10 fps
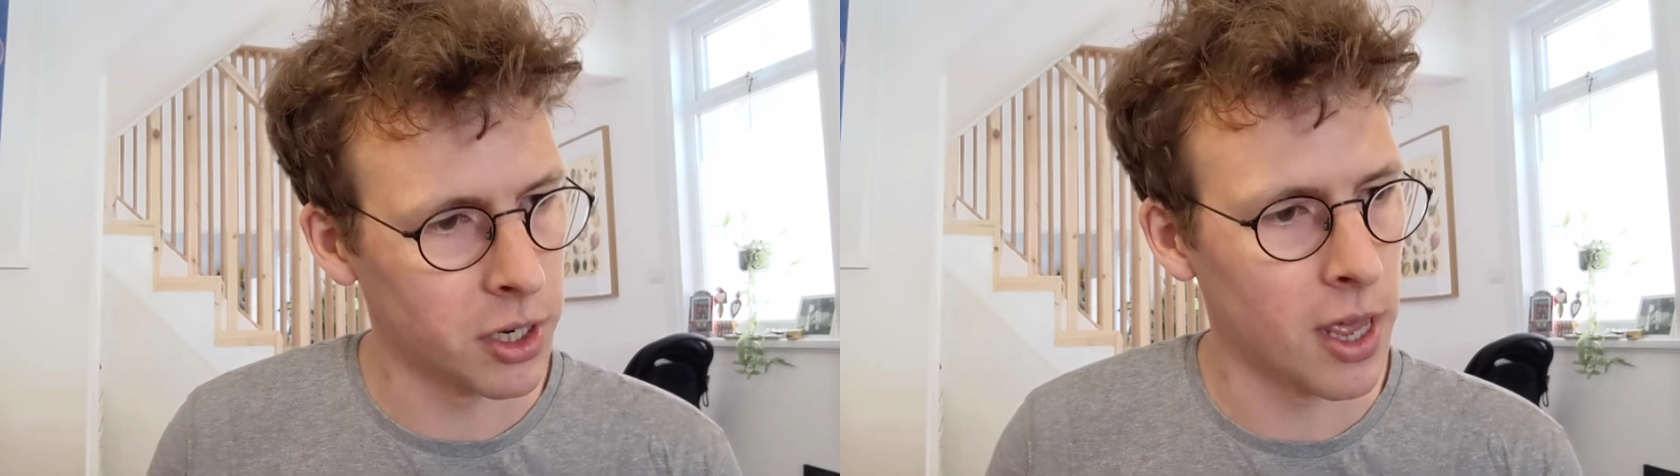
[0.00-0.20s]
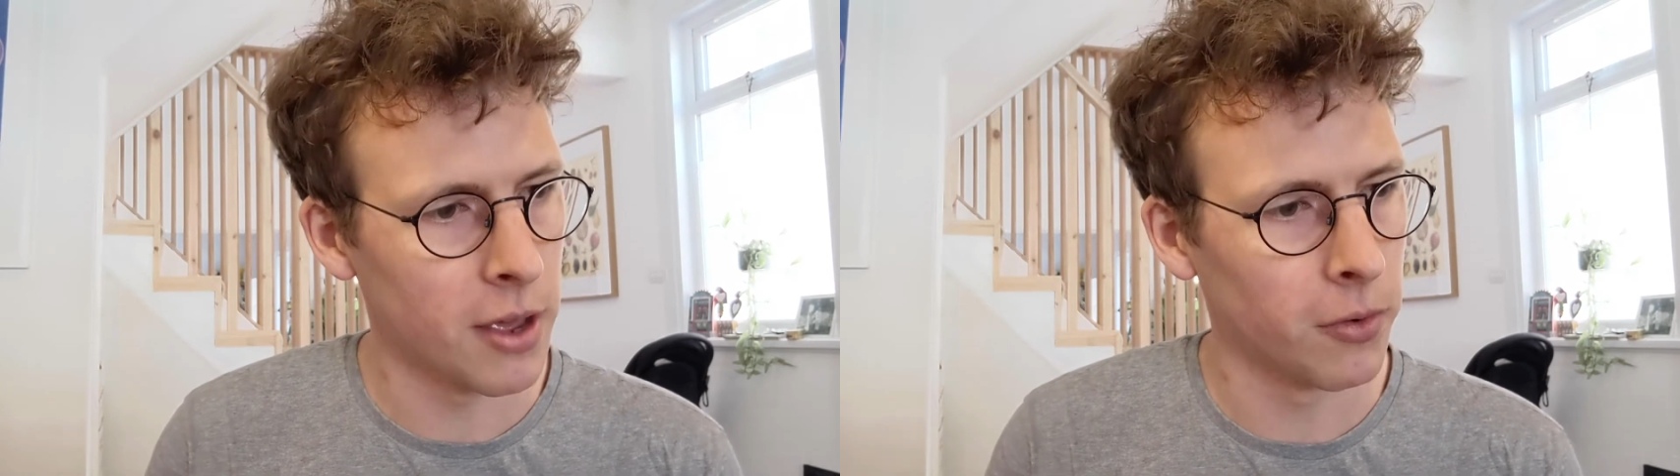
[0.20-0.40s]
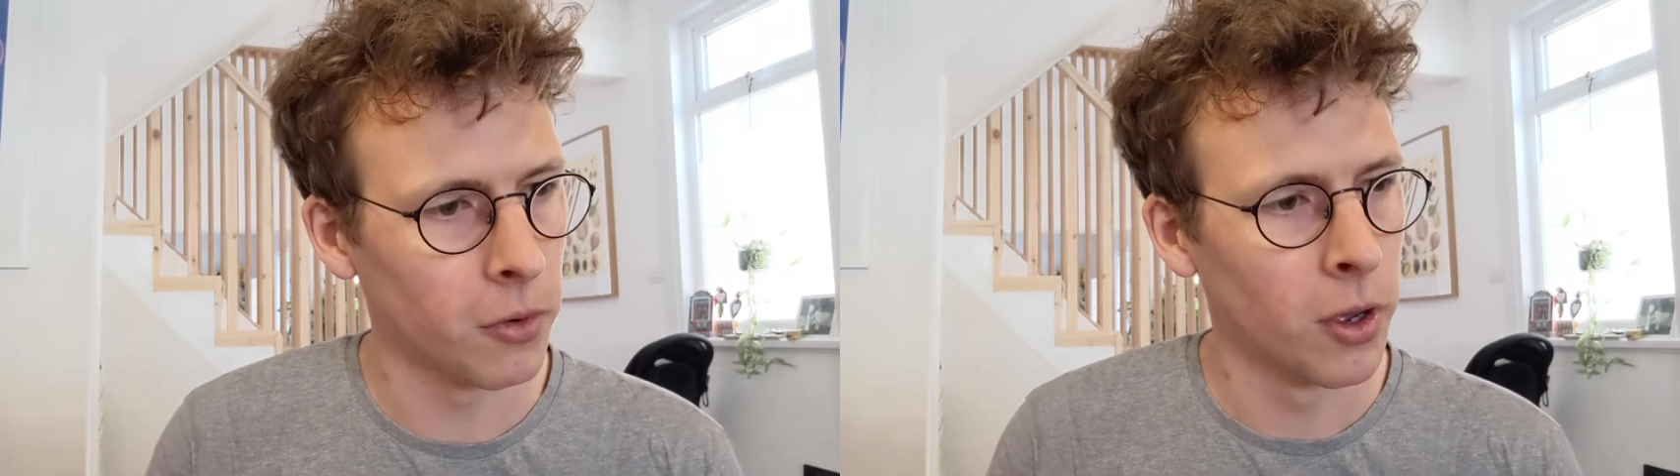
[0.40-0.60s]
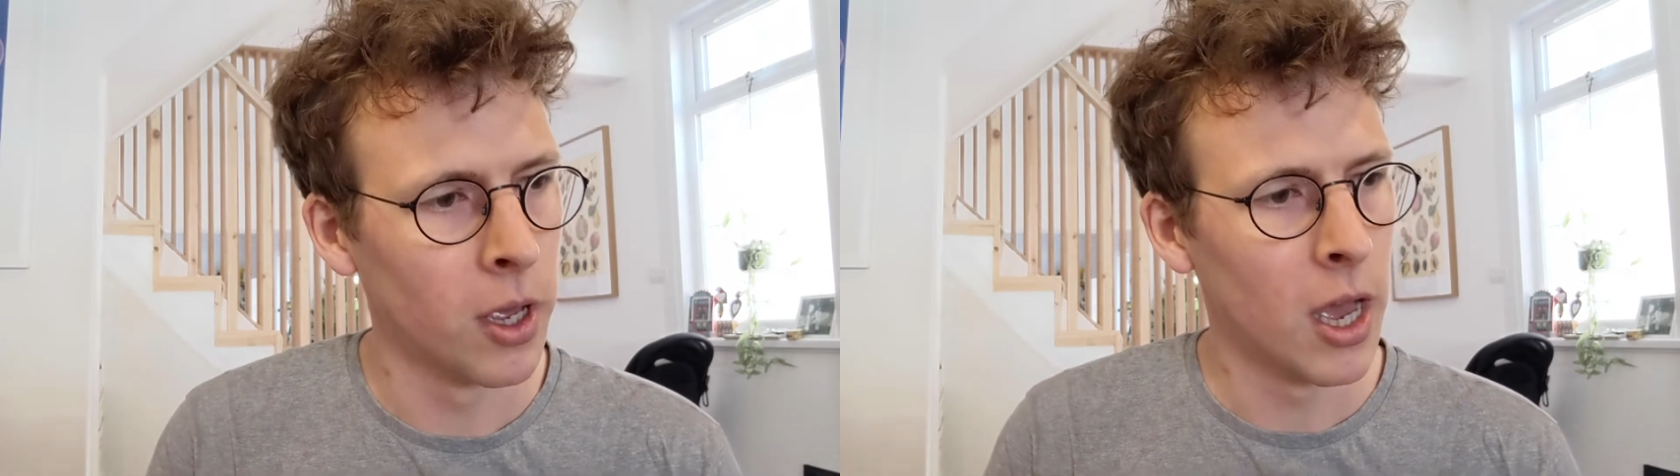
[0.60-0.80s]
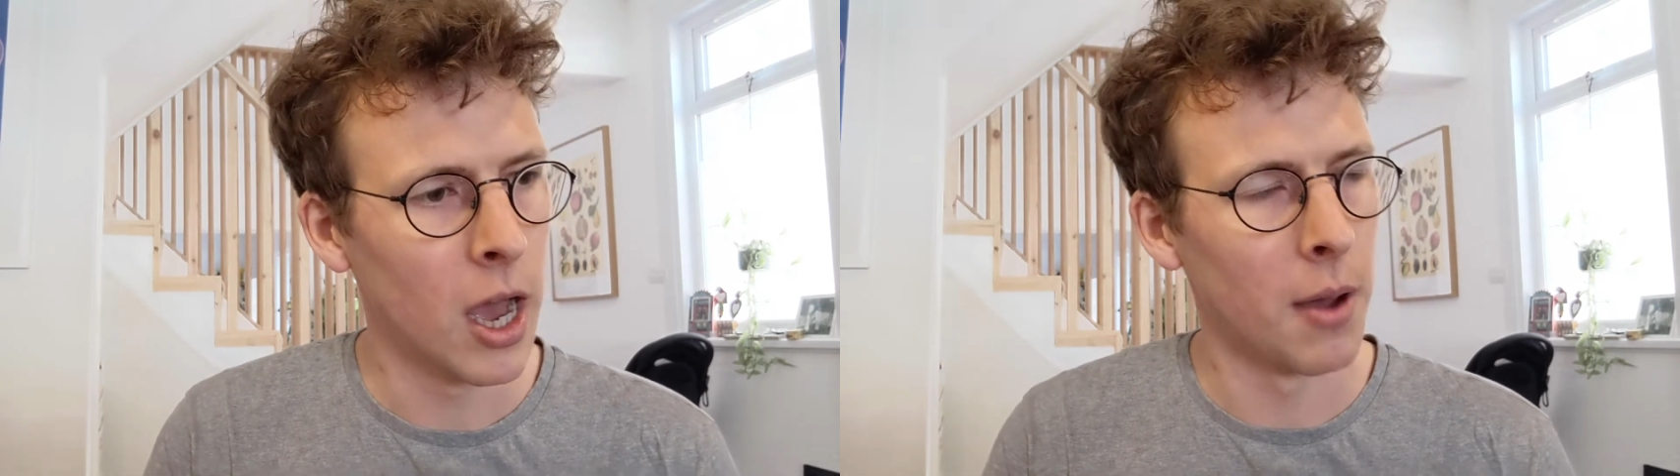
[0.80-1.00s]
and therefore
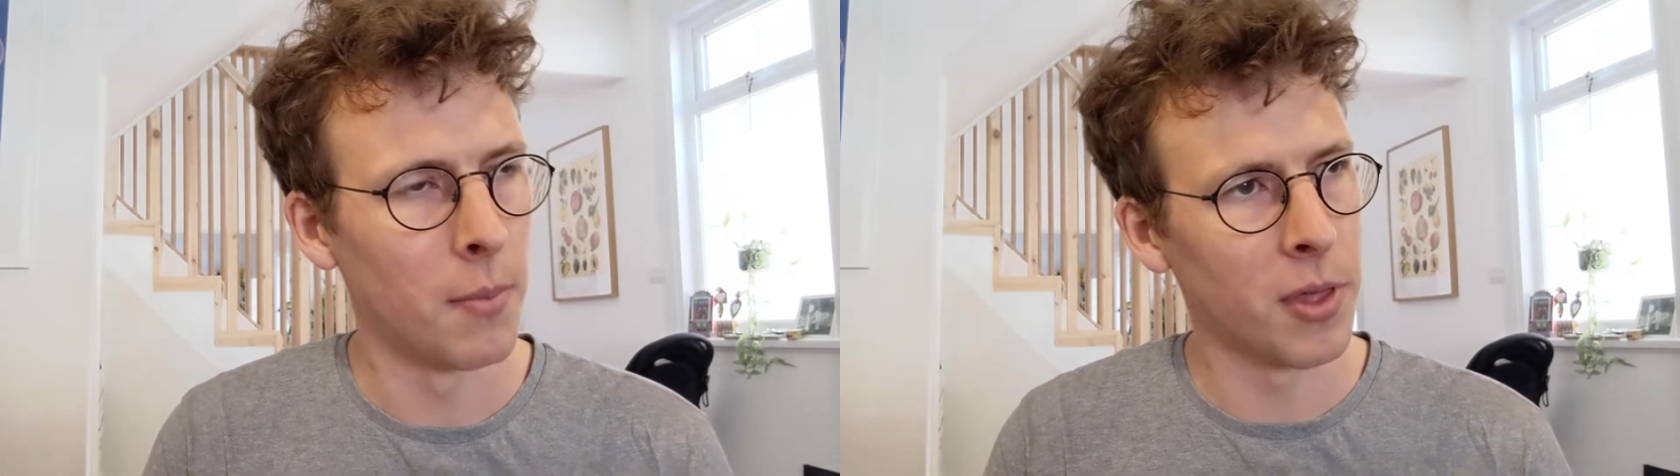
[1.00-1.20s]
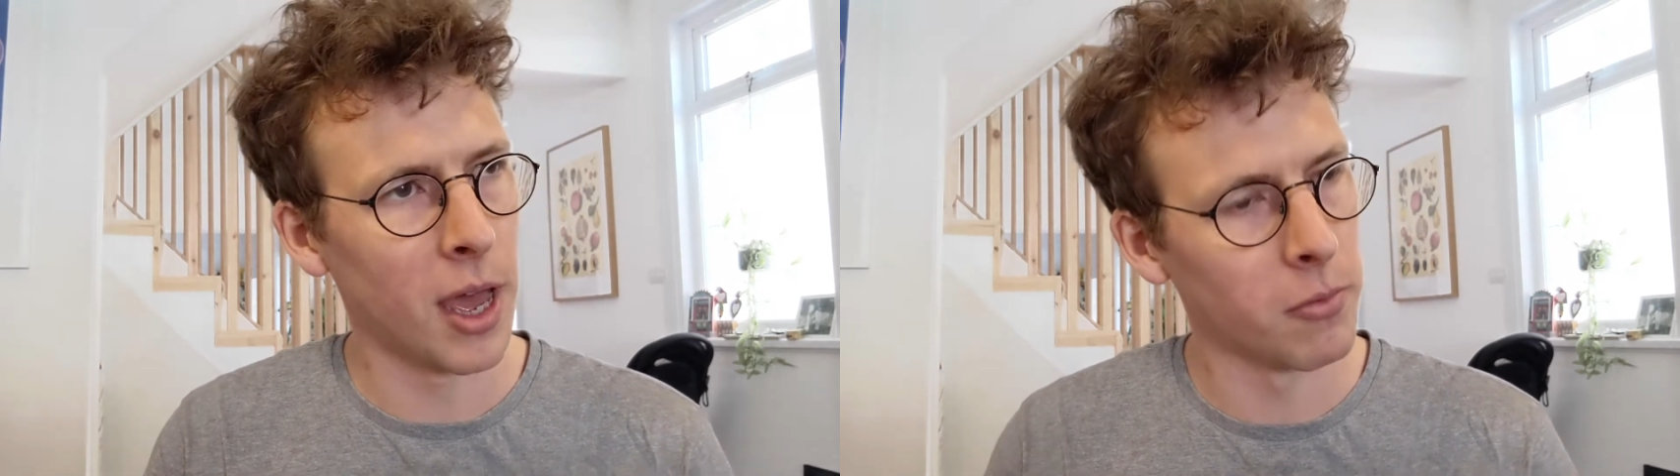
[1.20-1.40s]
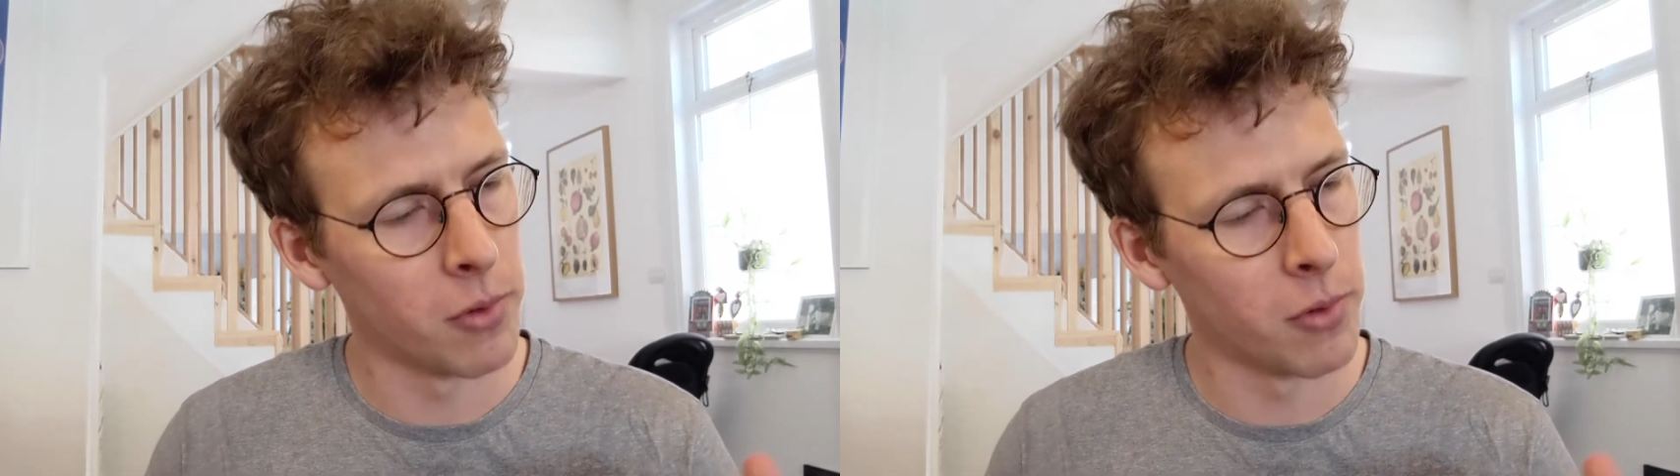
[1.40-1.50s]
that